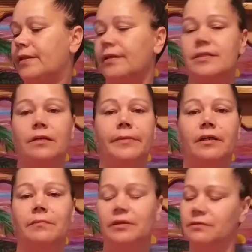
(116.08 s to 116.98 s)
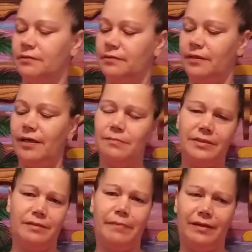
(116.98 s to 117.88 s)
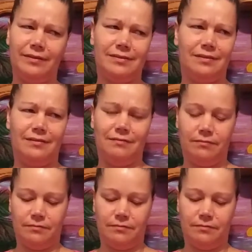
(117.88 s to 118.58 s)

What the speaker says: Cleansing Ball. I almost said balancing.